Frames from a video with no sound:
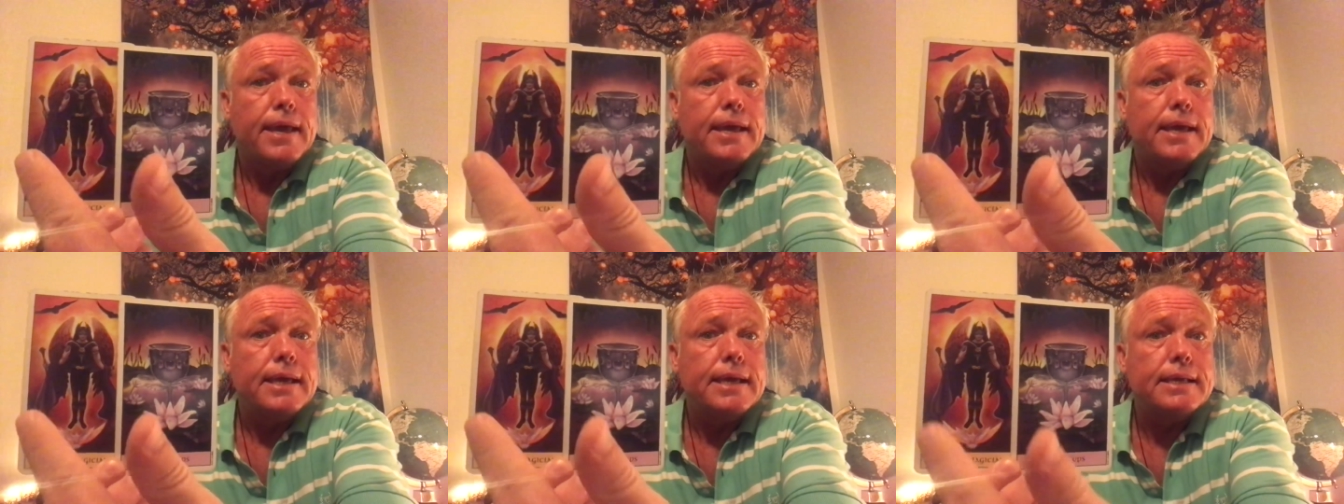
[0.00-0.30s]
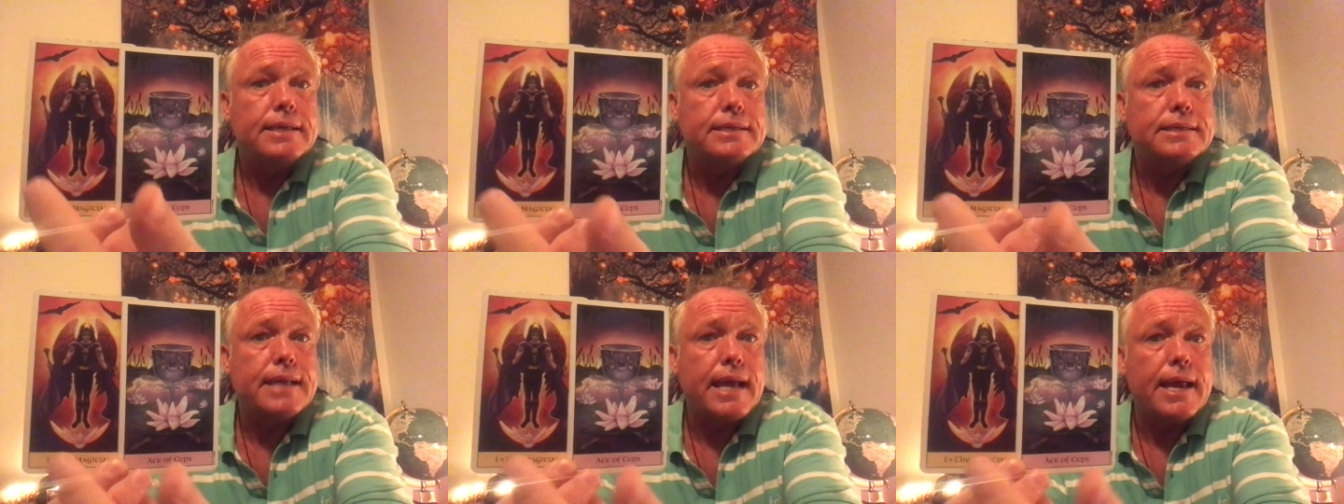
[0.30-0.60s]

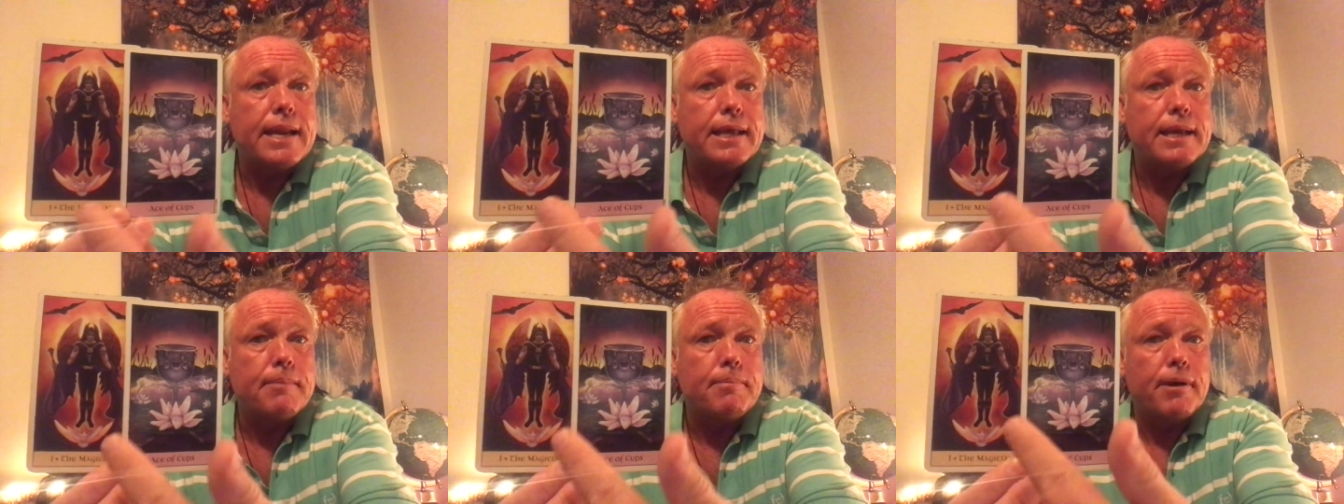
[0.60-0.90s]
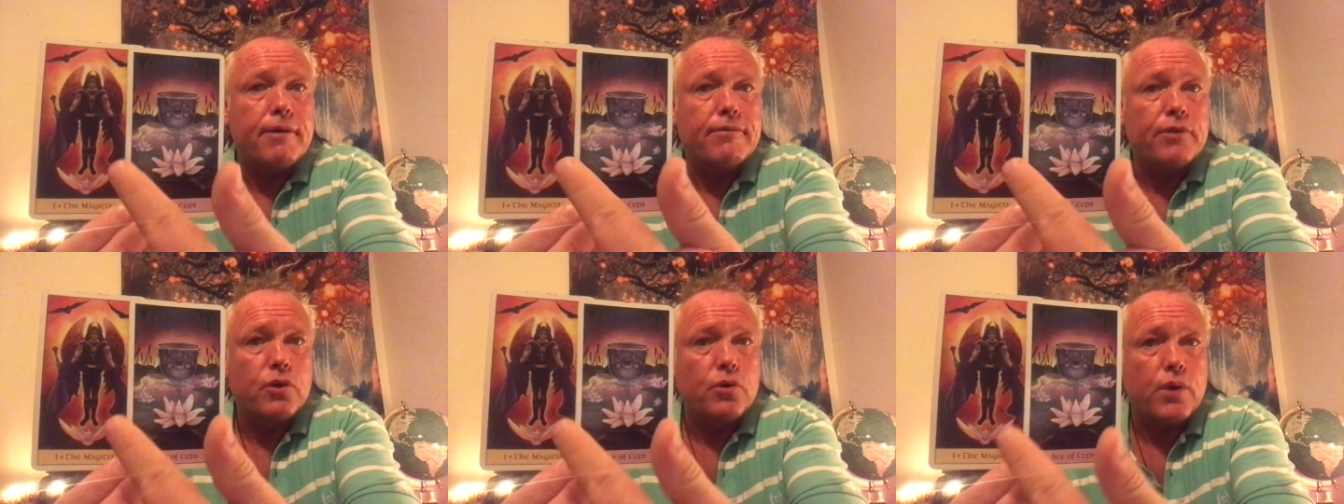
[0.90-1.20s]
He's standing
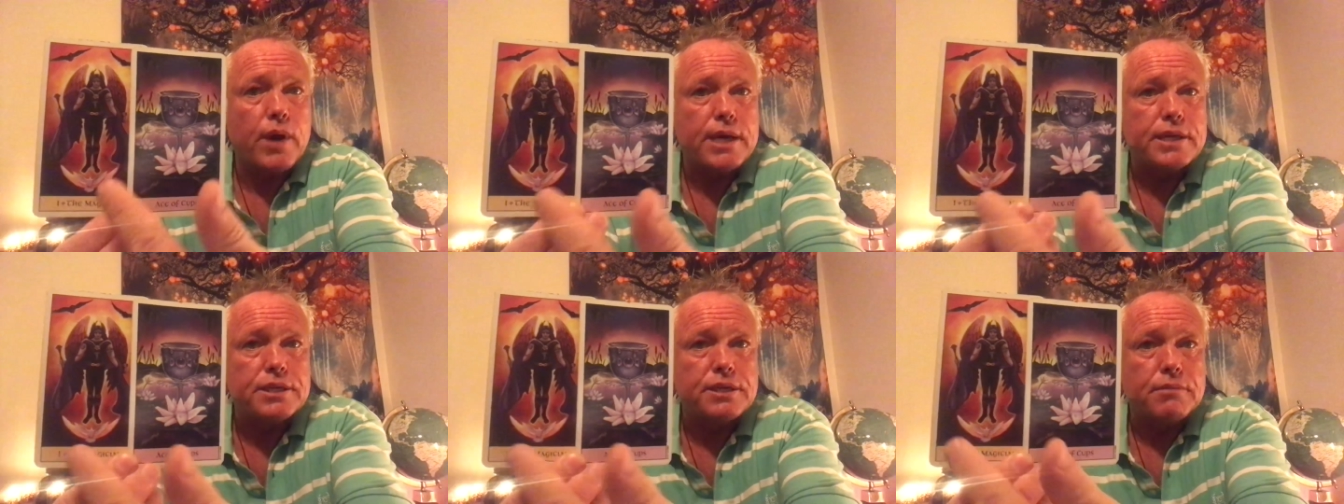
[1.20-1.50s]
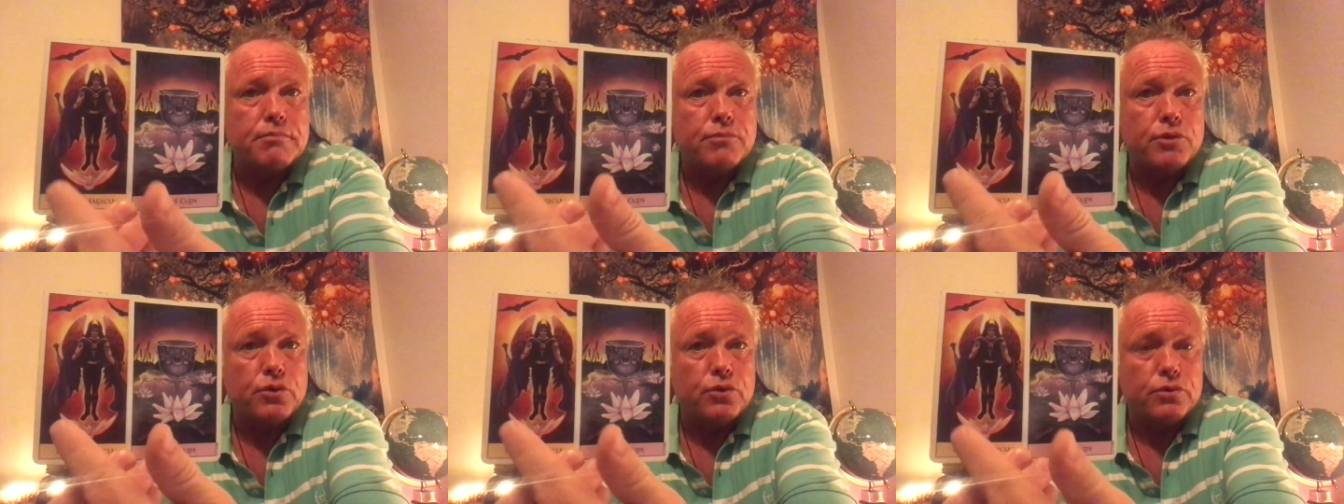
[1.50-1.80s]
above a
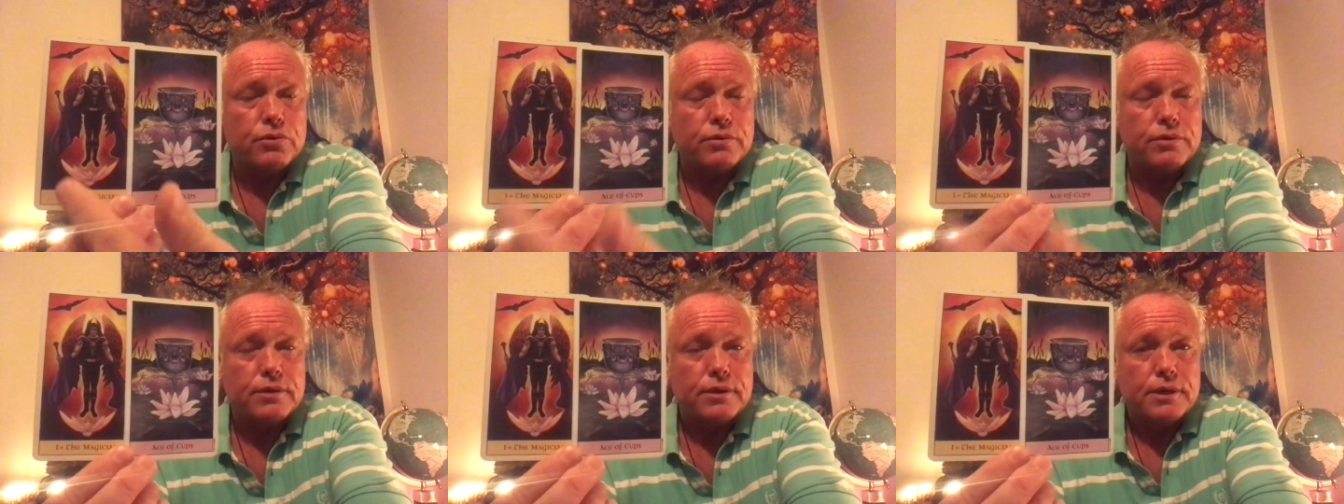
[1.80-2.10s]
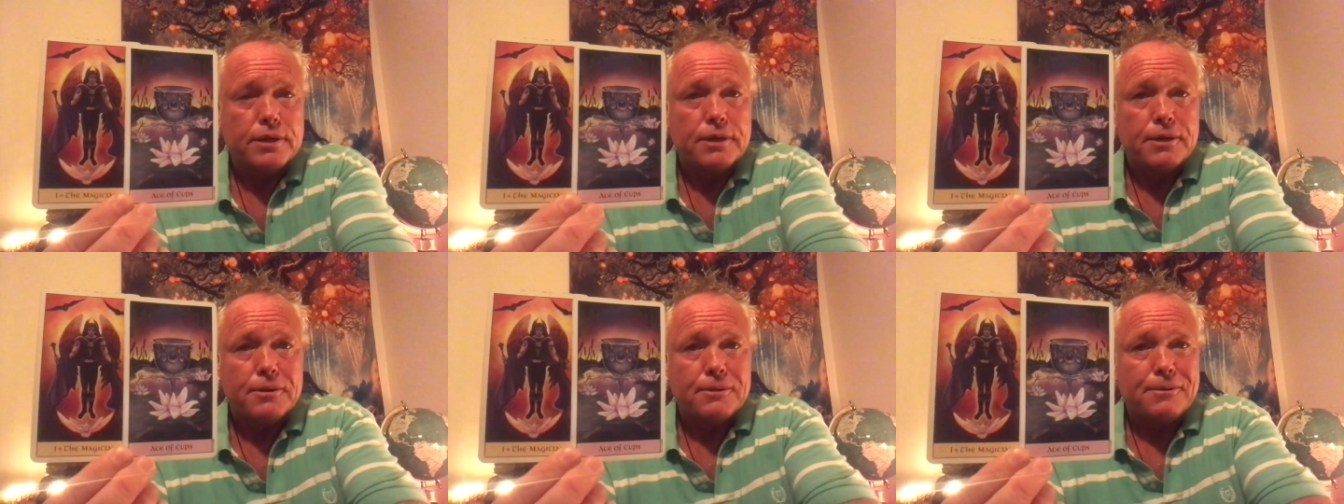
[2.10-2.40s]
crescent moon,
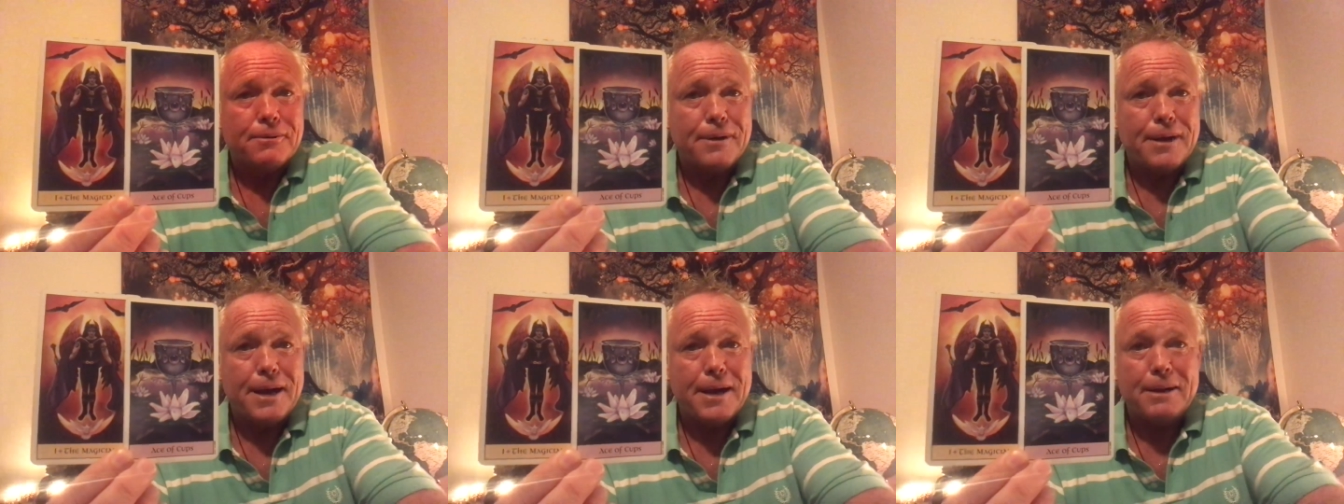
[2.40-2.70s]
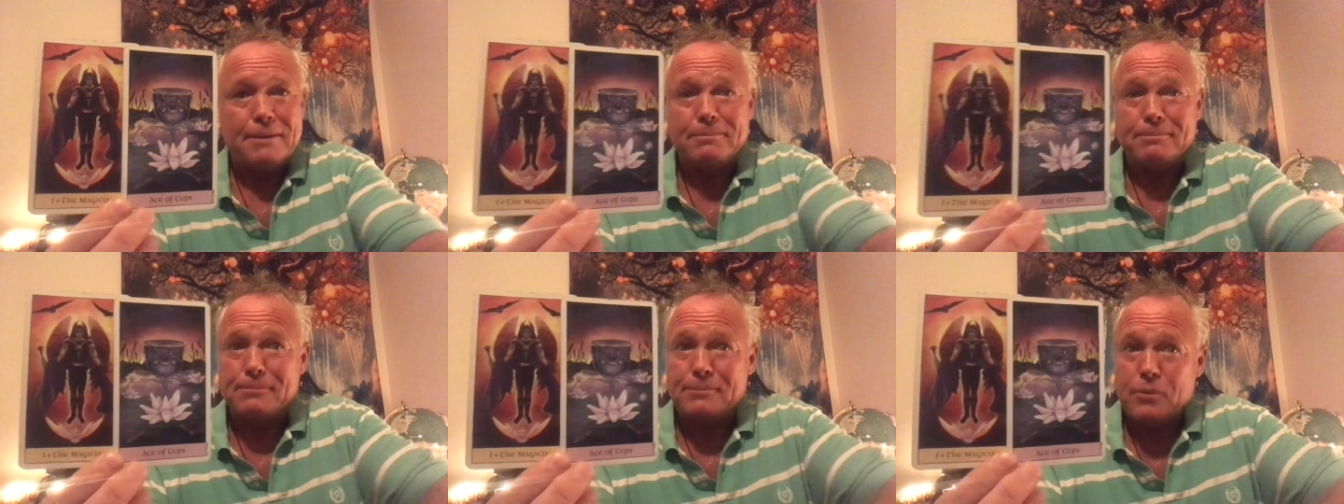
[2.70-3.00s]

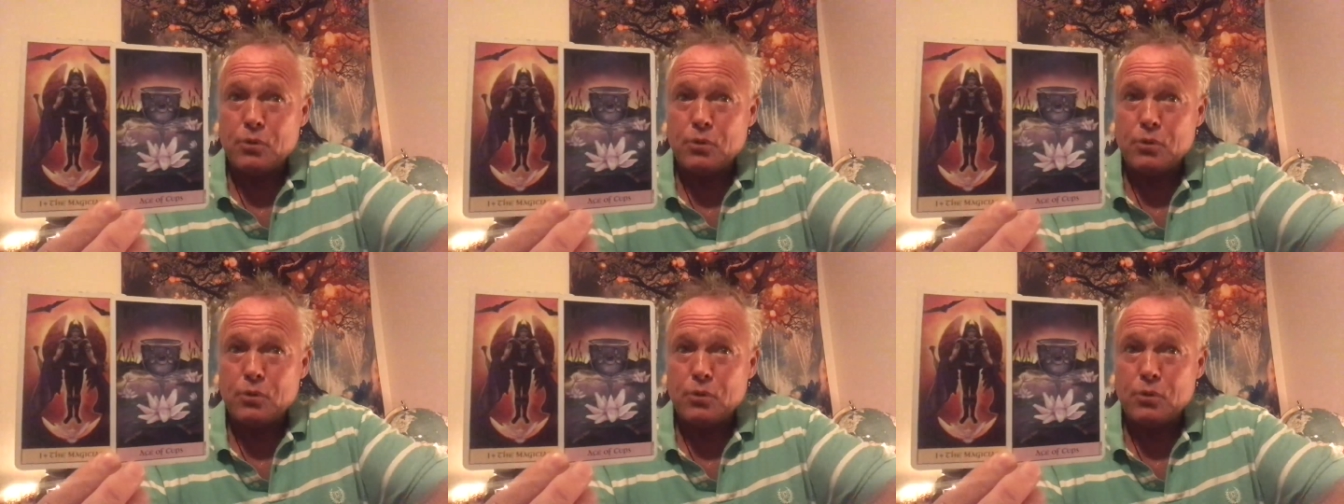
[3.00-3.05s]
right?